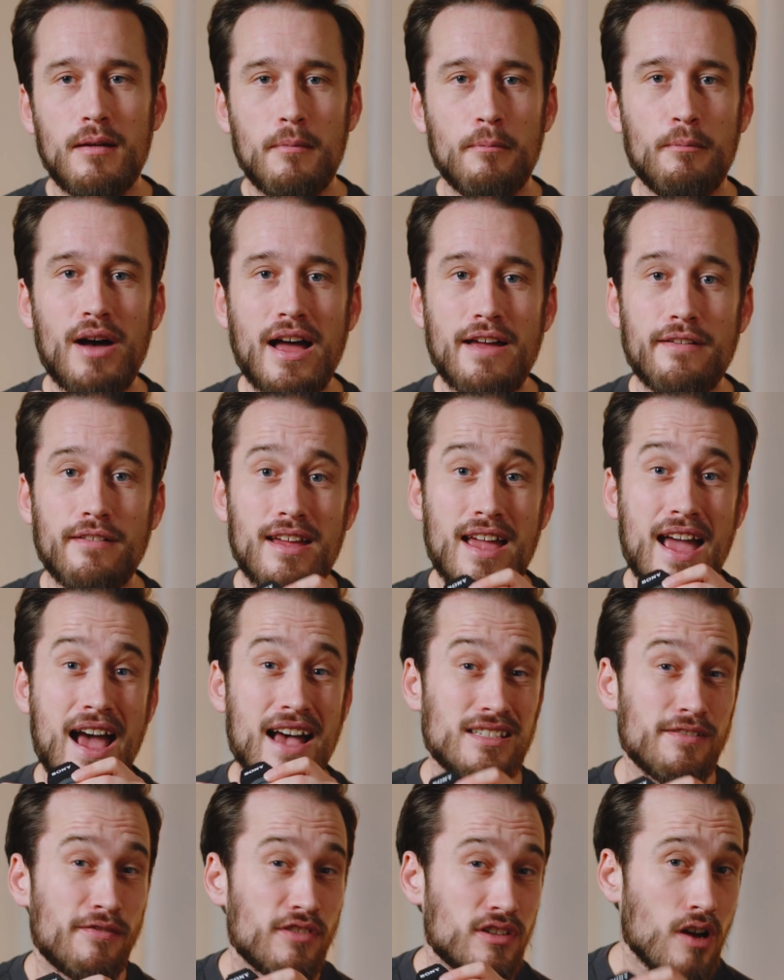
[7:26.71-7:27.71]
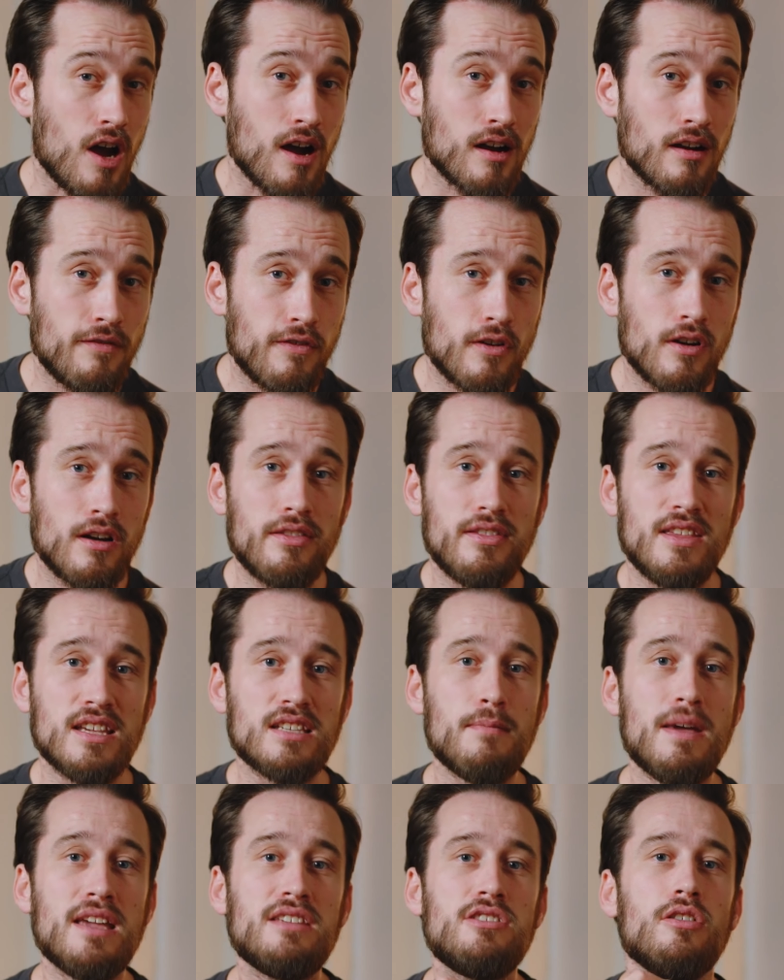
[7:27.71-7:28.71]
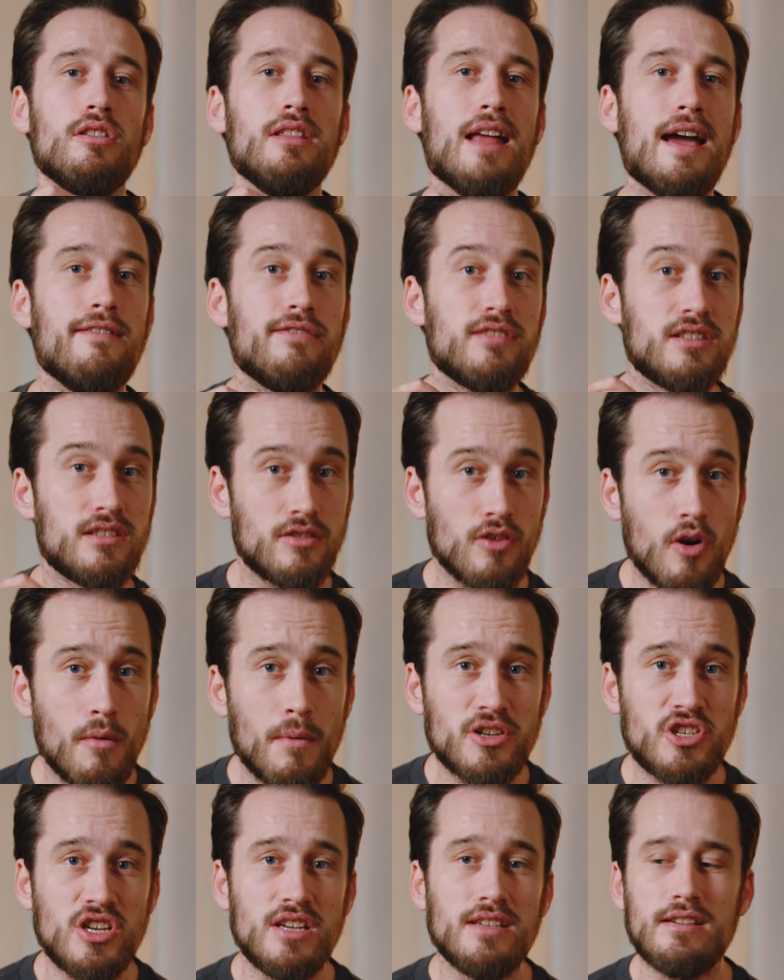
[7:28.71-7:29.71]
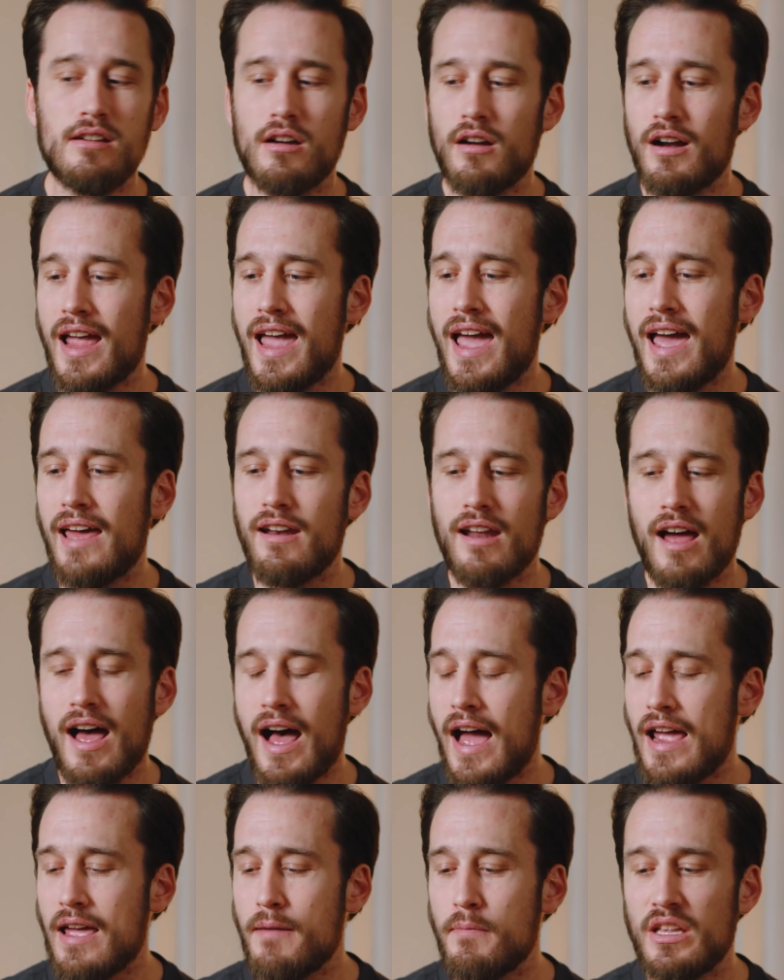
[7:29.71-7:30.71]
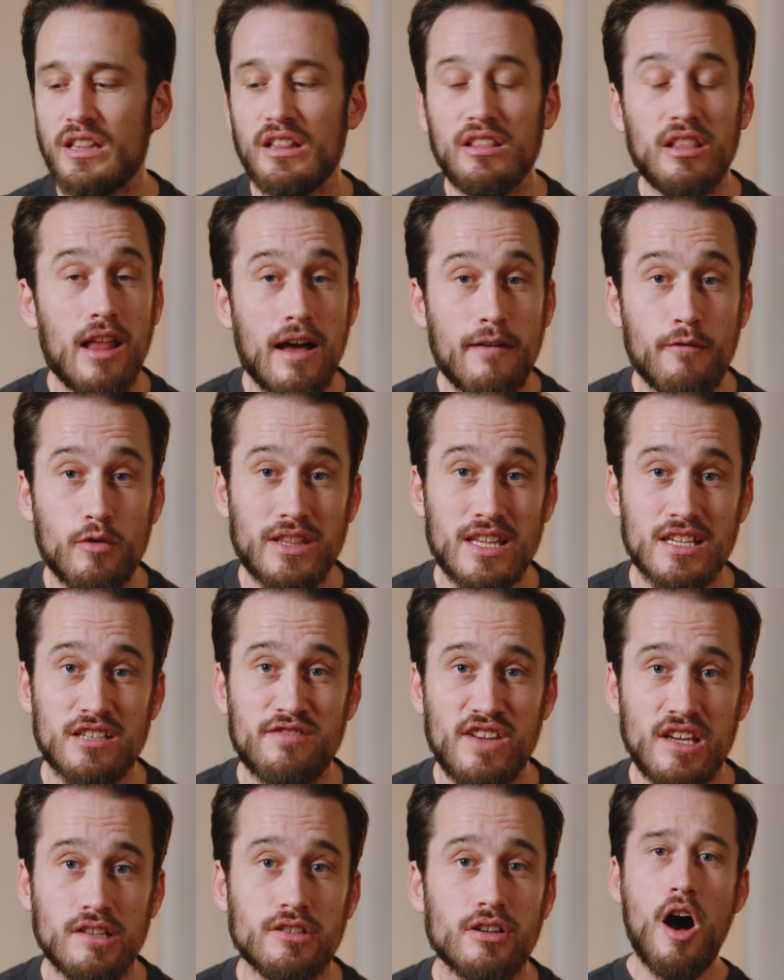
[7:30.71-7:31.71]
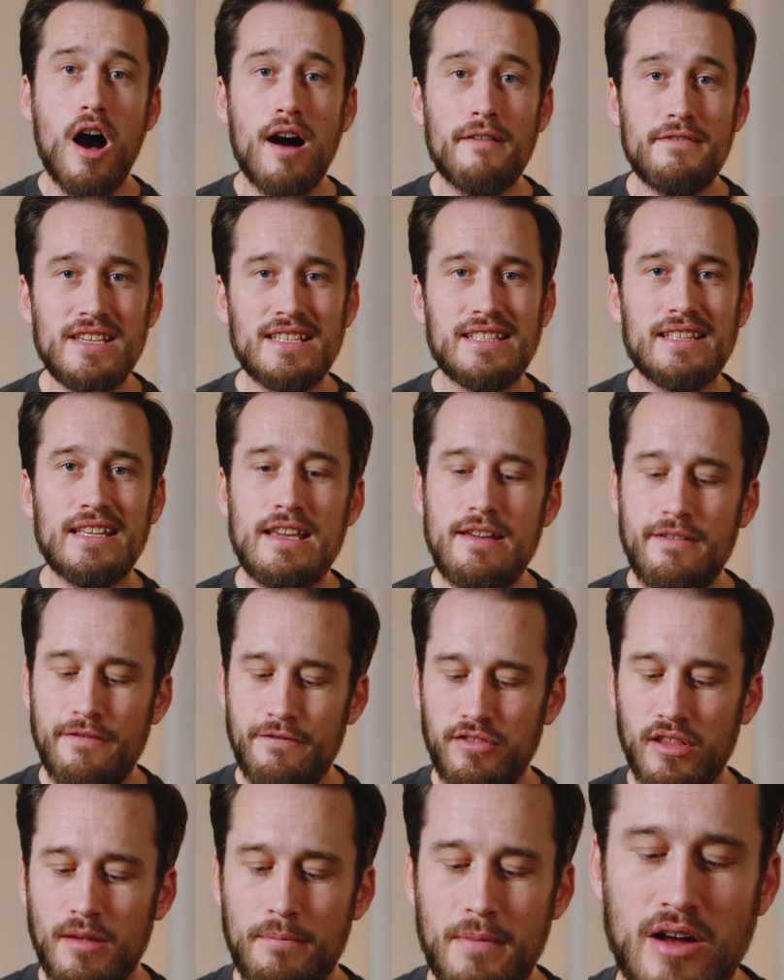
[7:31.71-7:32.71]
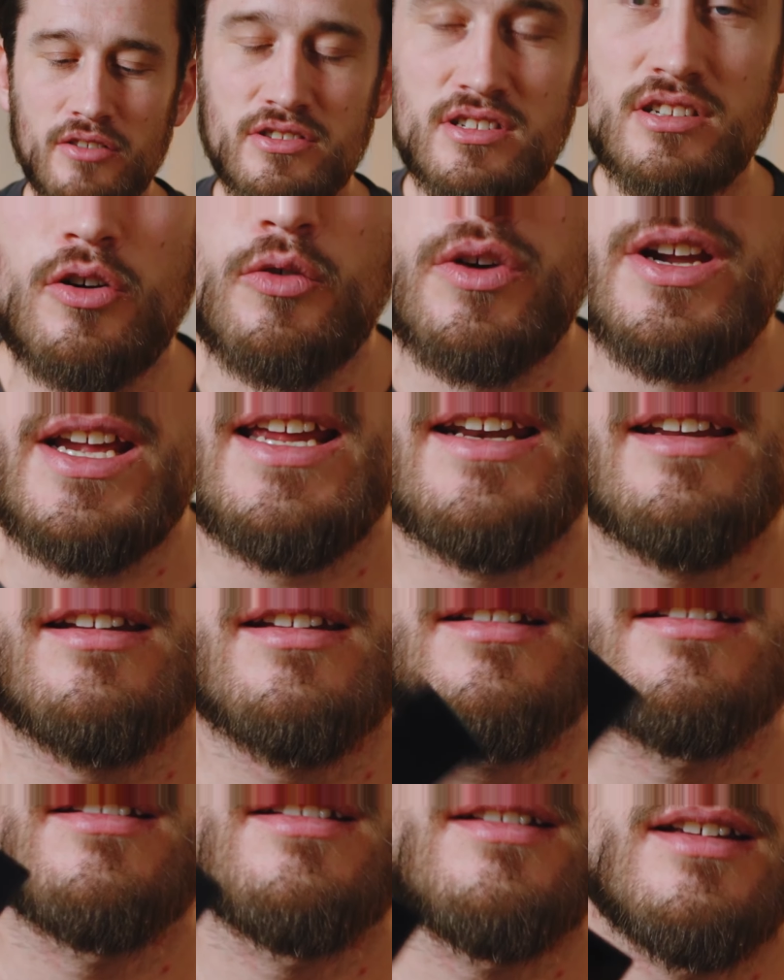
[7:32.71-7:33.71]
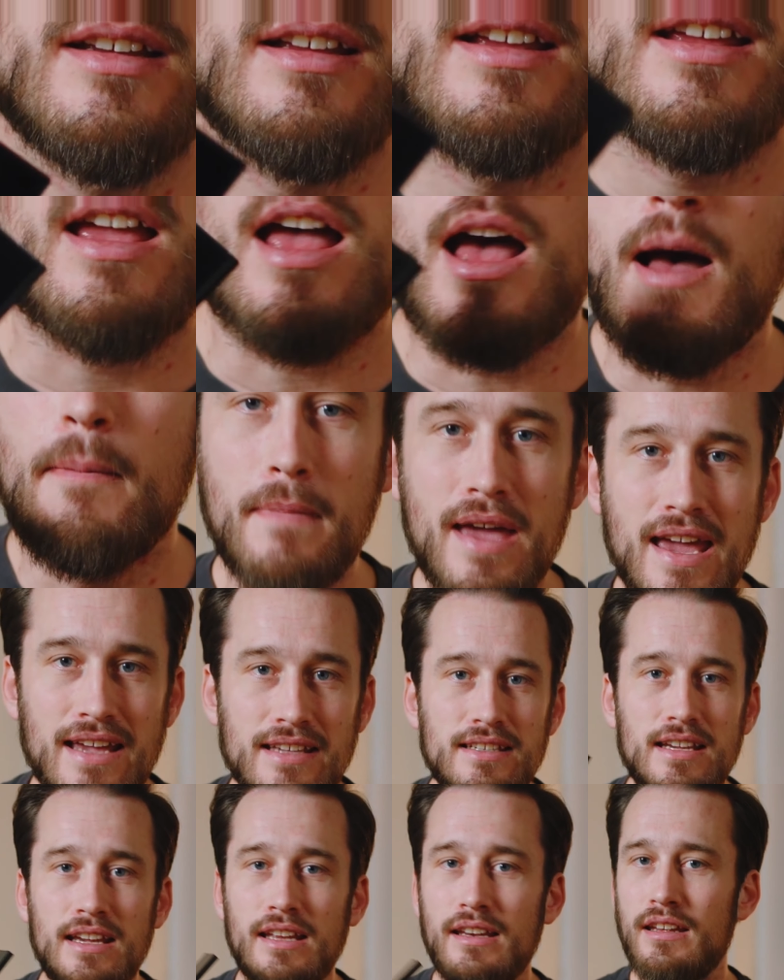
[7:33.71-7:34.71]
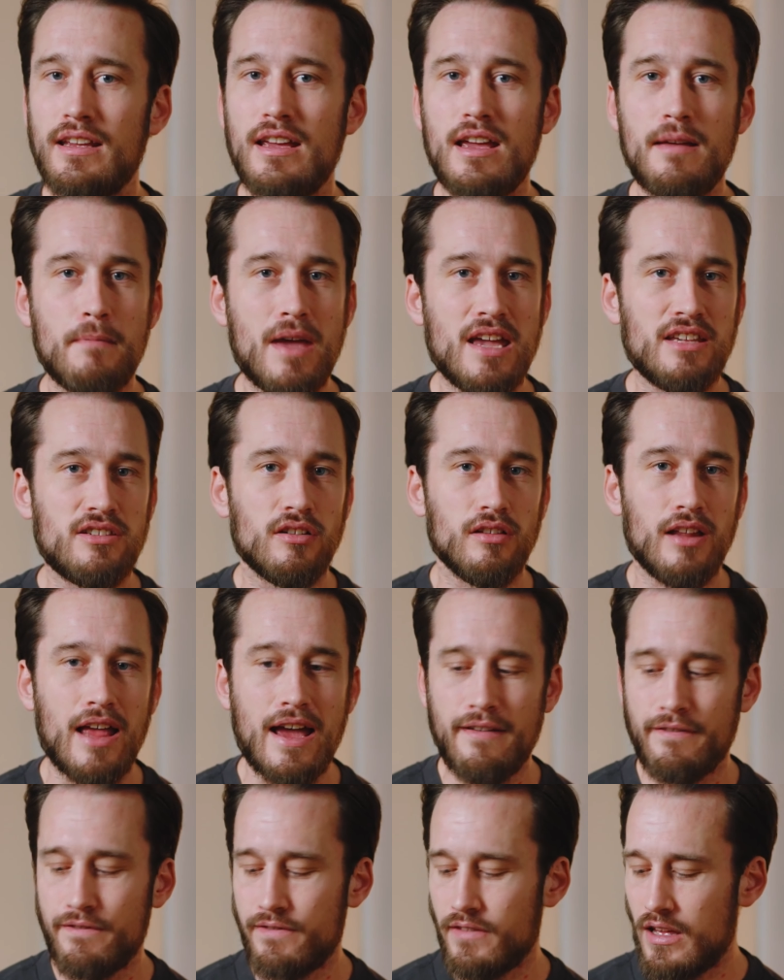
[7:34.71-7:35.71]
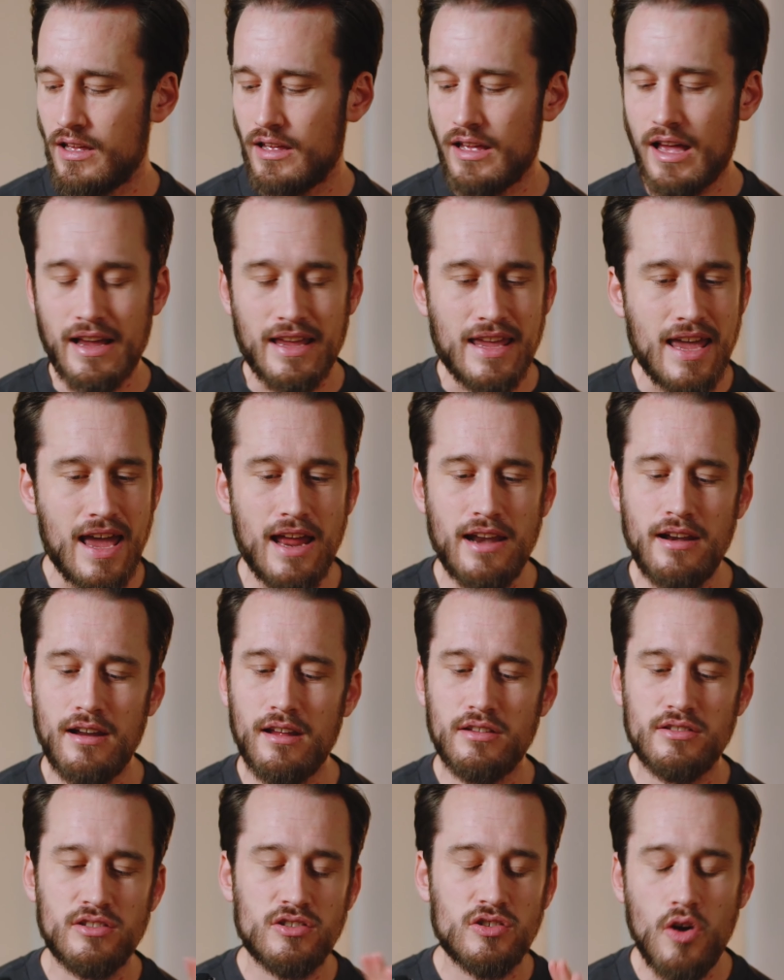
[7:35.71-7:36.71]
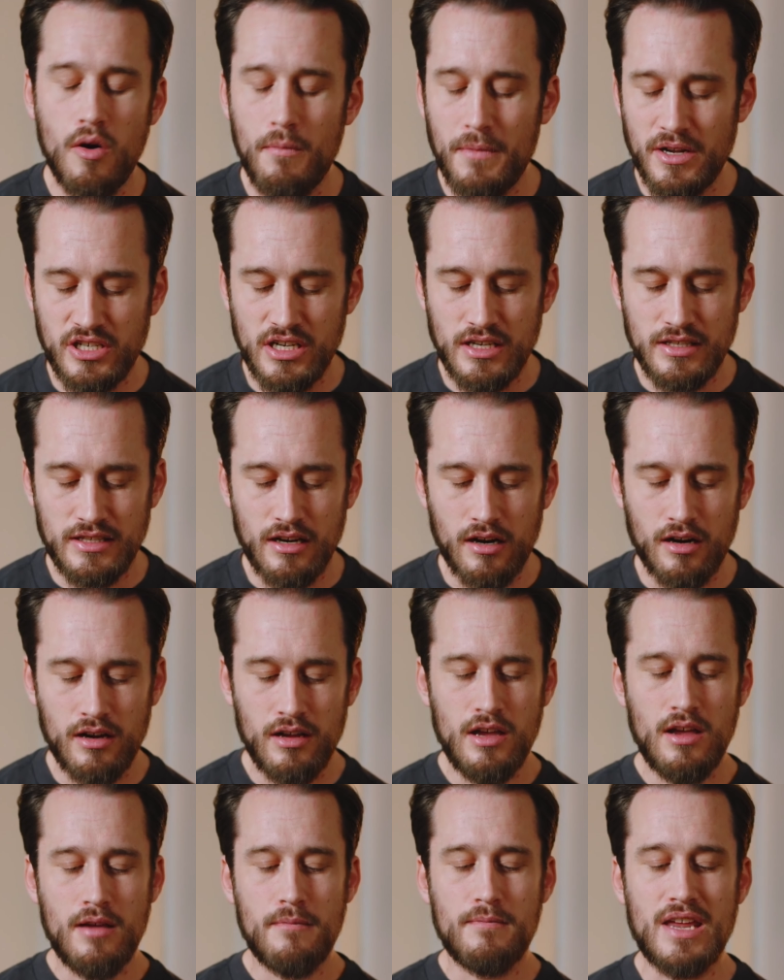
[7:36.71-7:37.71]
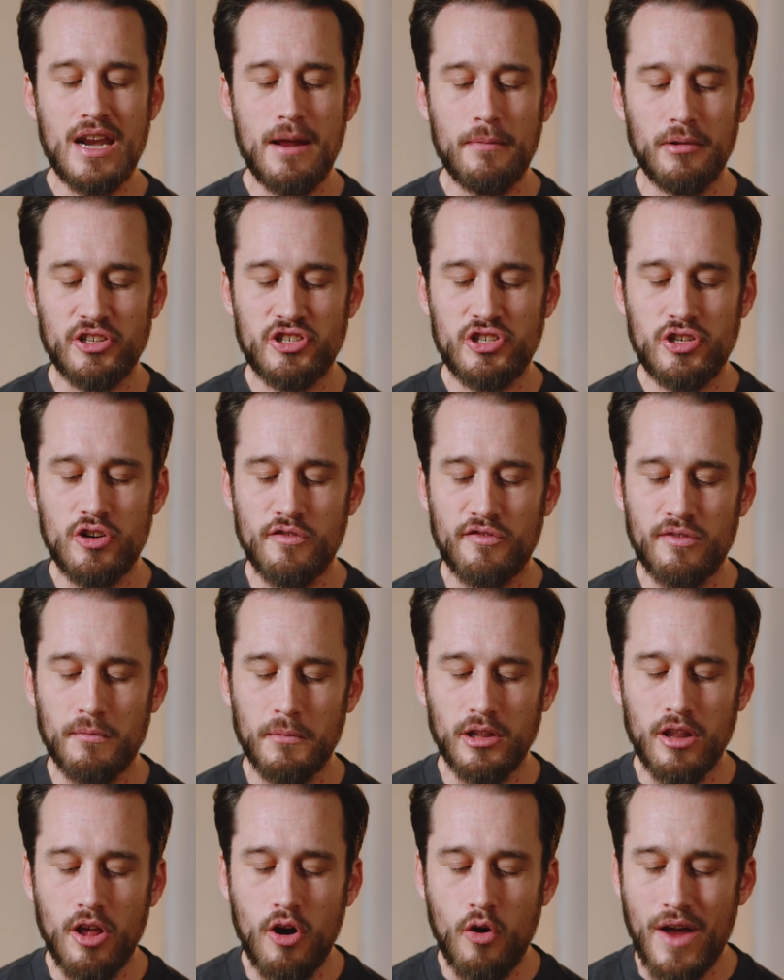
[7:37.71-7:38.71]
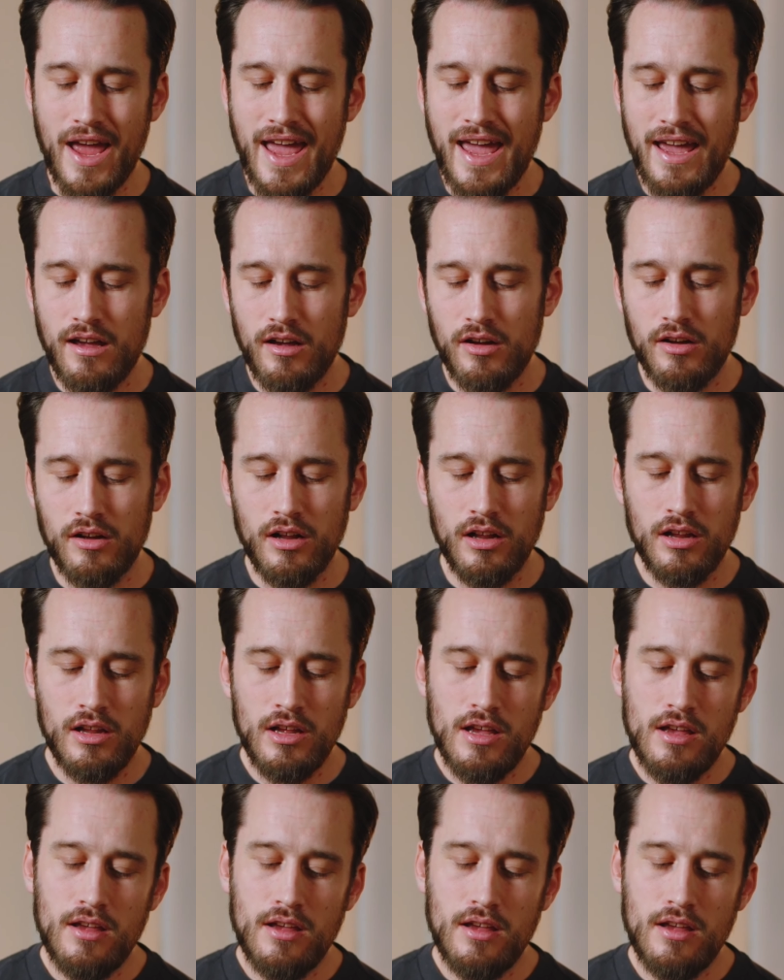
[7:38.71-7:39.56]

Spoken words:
but as a photographer, this makes your life so much easier, and I am in love with this feature. Obviously, flip out screen, amazing. It makes your life, again, so much easier. Being able to shoot from a low angle,